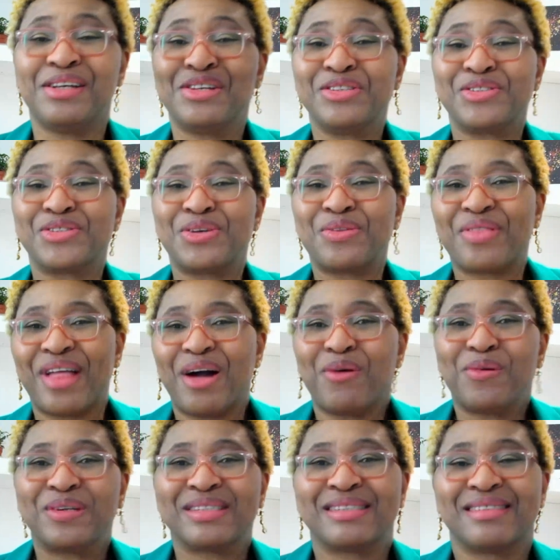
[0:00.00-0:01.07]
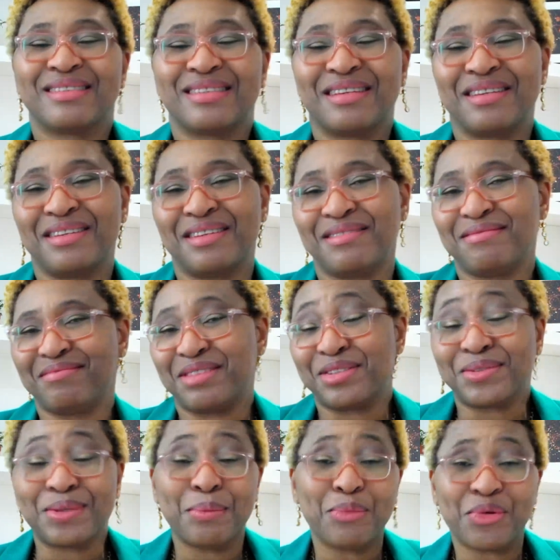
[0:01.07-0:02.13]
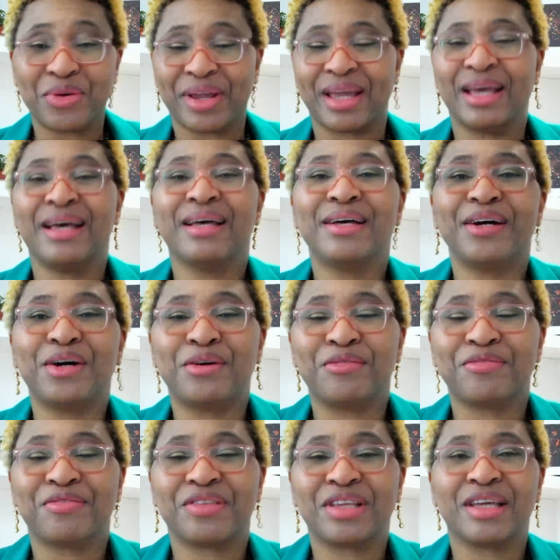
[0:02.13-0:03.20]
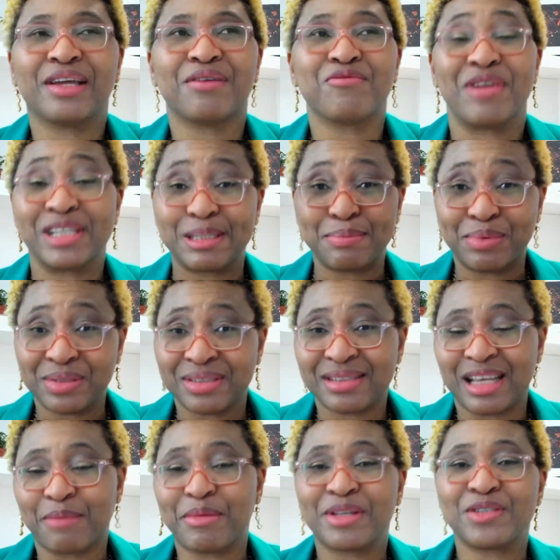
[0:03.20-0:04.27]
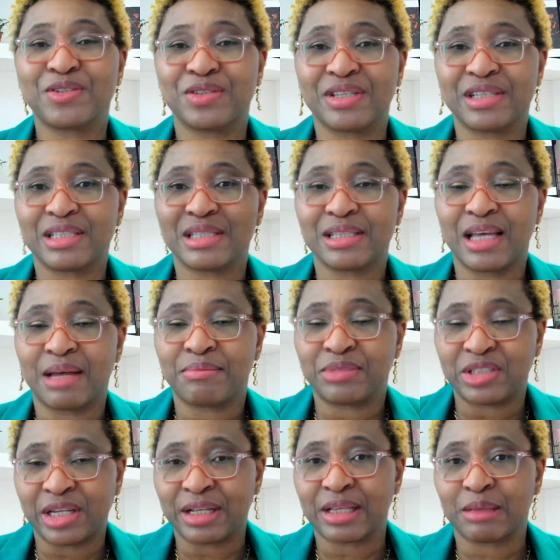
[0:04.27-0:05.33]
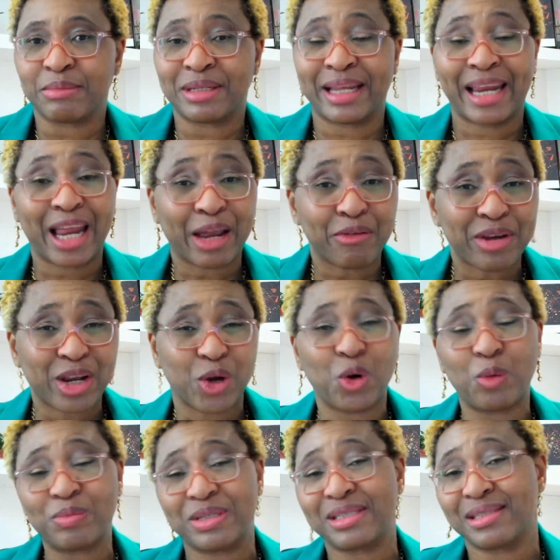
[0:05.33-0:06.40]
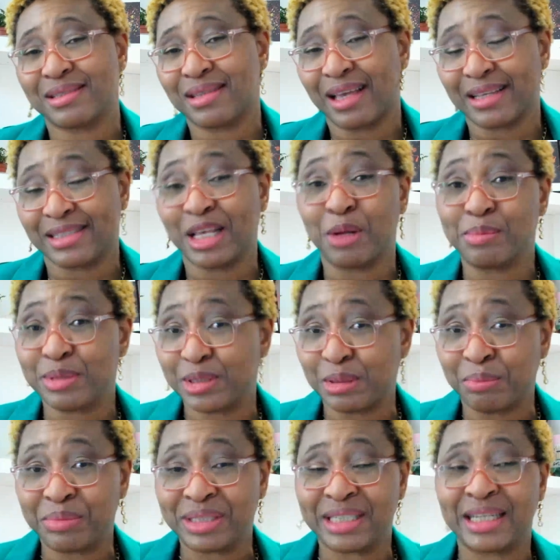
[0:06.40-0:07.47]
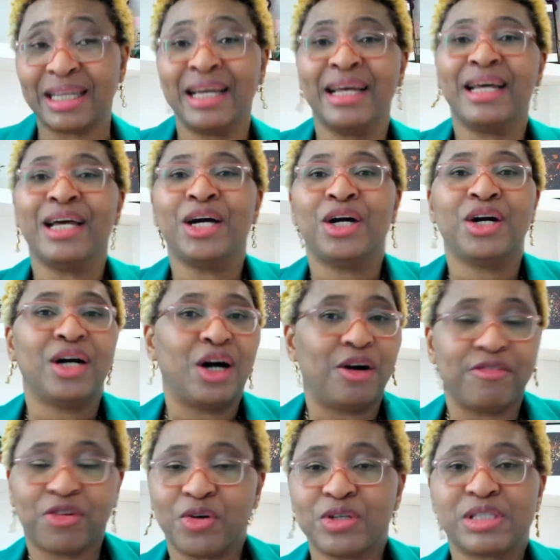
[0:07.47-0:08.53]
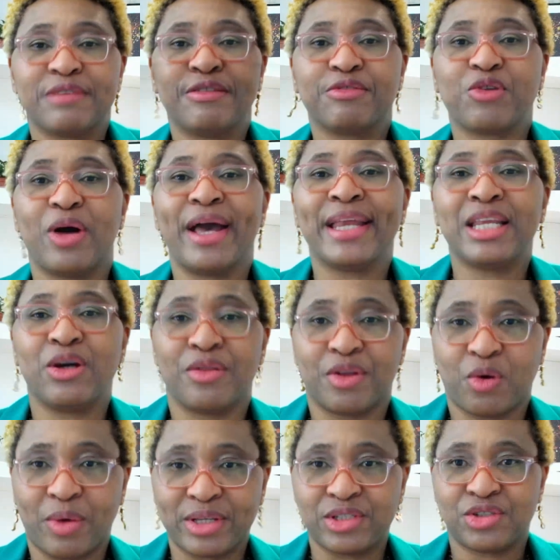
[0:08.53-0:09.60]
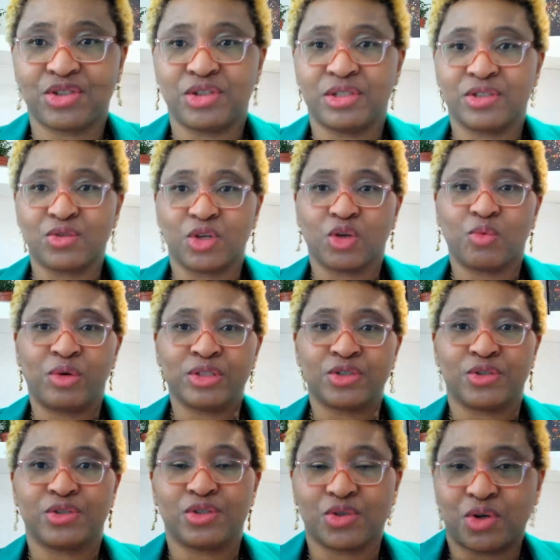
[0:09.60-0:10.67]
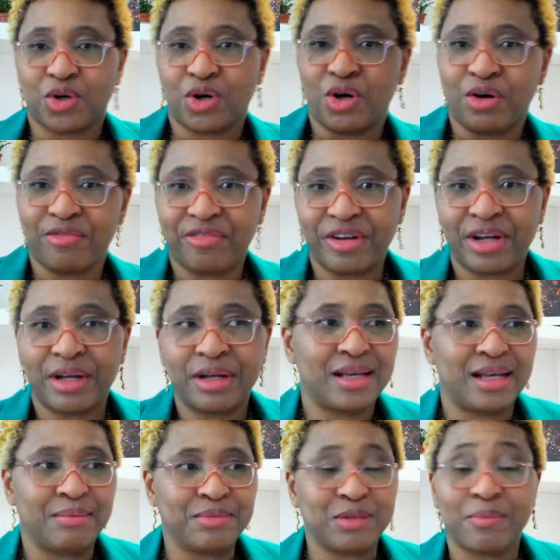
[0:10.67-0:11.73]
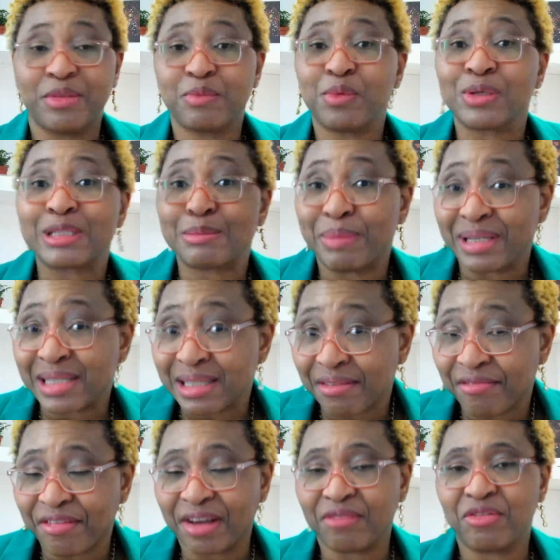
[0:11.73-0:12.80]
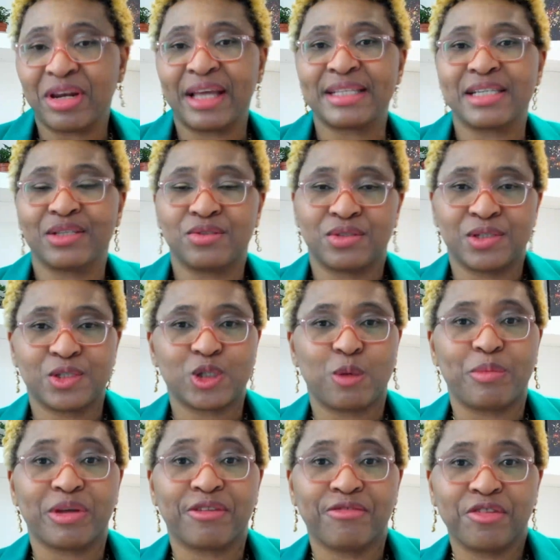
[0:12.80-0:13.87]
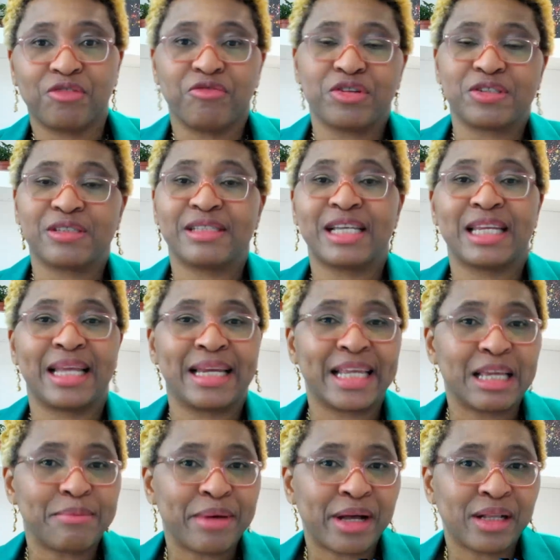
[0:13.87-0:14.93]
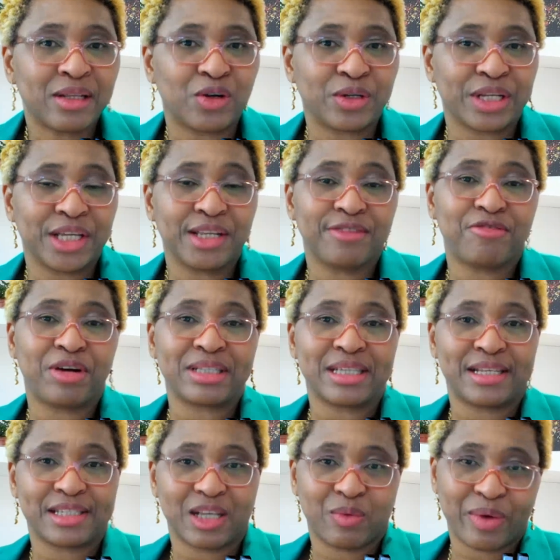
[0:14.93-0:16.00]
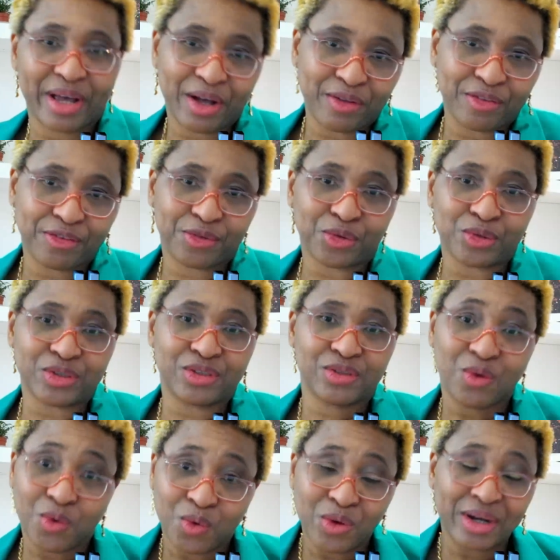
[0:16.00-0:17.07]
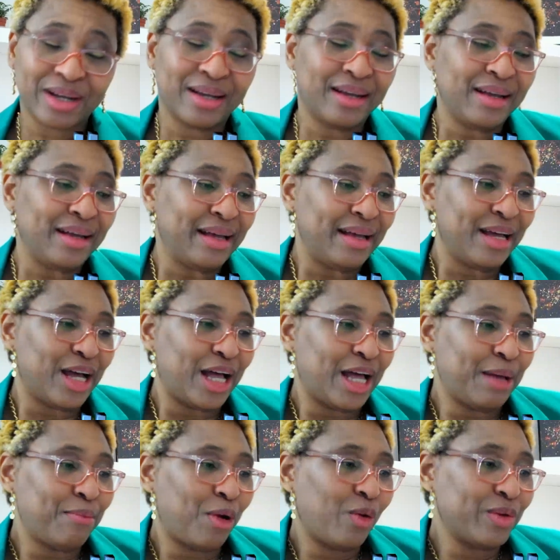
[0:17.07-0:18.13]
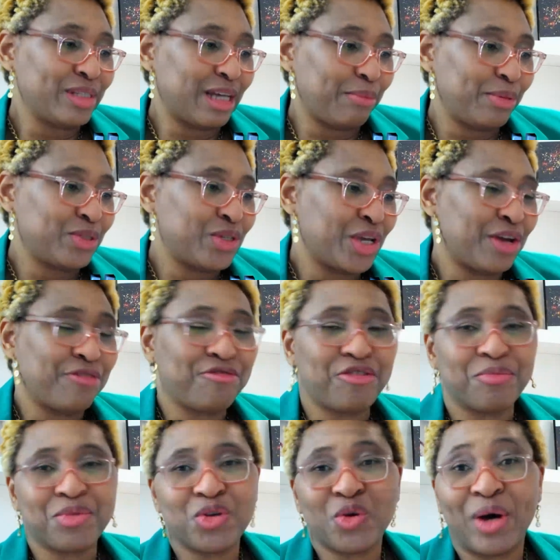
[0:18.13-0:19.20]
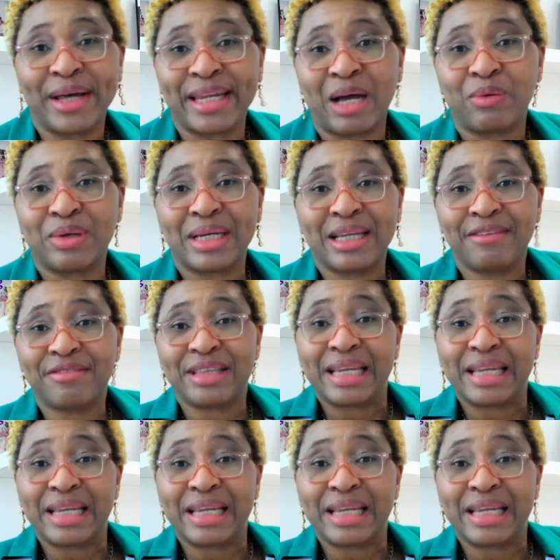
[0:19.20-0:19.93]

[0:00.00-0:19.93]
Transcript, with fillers: So that was the summary of the response I made to this um, gentleman, and I really hope this has helped somebody. Of course, if you've got any other questions or you want us to cover um, something more specific related to this topic, feel free to send an email on info at askawayhealth.org. I'm um, always happy to hear from you, and I will leave the